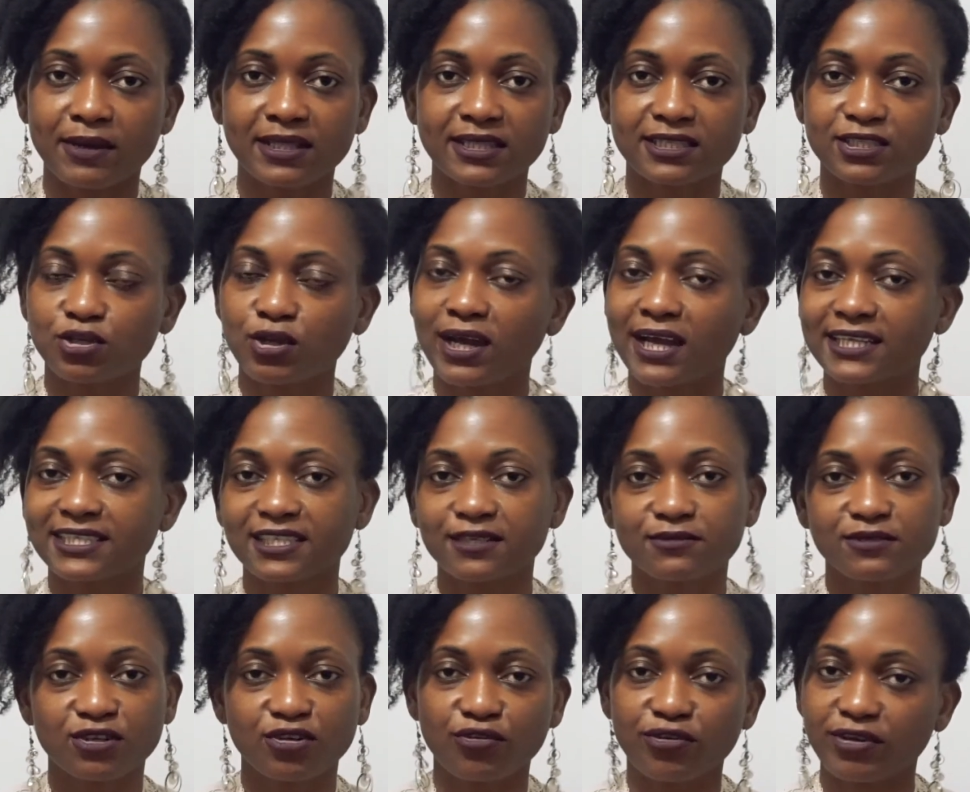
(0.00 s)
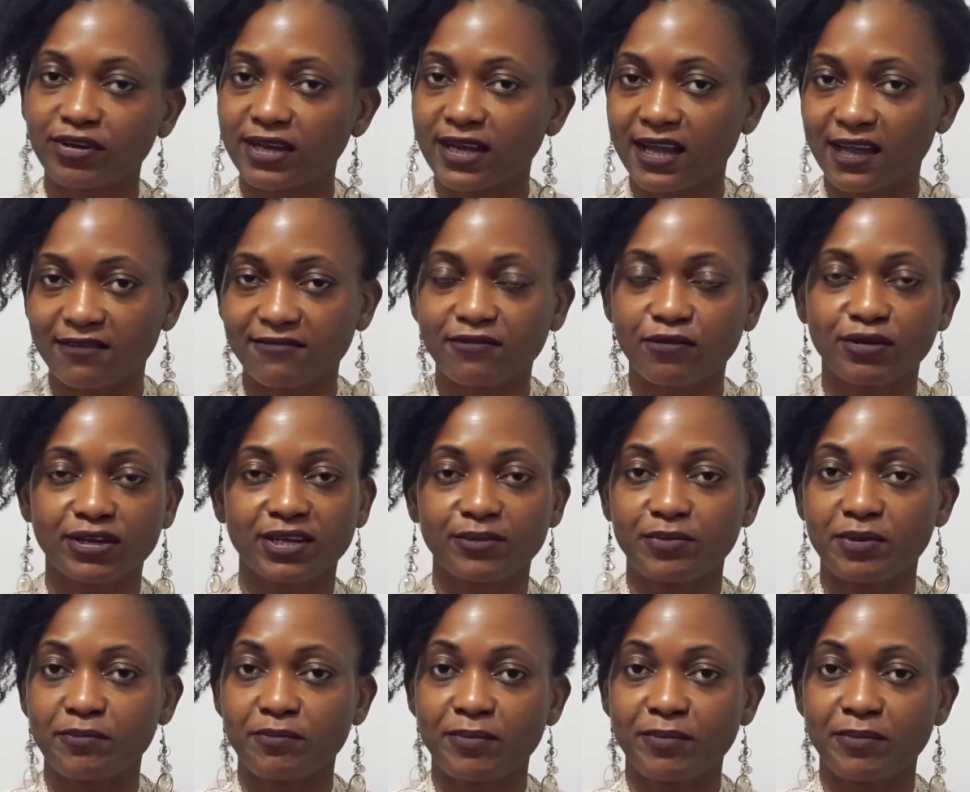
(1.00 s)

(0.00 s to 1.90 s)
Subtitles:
and your items have already been